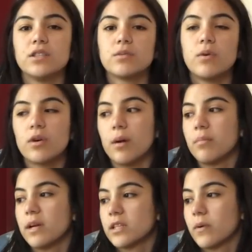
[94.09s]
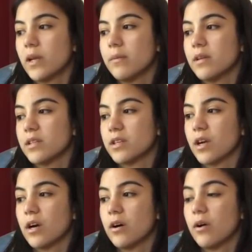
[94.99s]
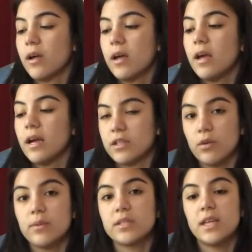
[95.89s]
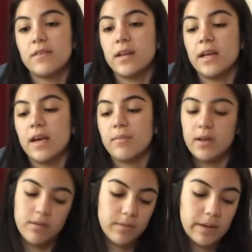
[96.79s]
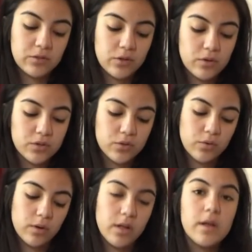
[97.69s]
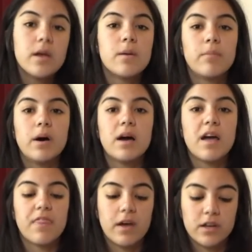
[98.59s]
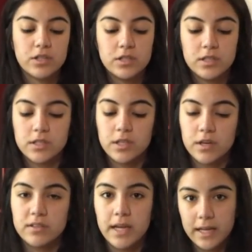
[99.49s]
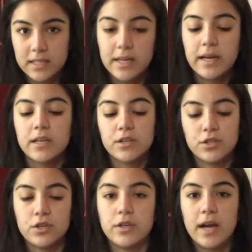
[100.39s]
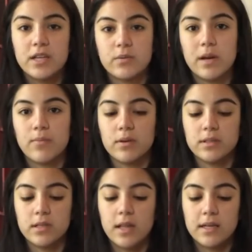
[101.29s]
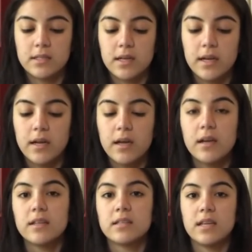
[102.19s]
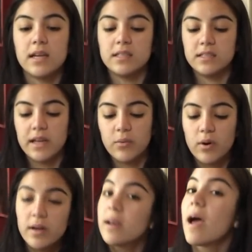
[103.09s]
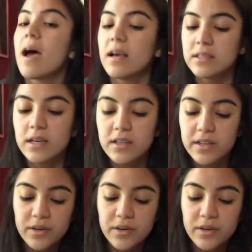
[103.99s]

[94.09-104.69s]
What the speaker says: just woke up like 20 minutes ago. It's almost 7 a.m. and I'm about to go to school, but I thought I should just, you know, take a second to show you guys what I printed last night. Today is day one, as y'all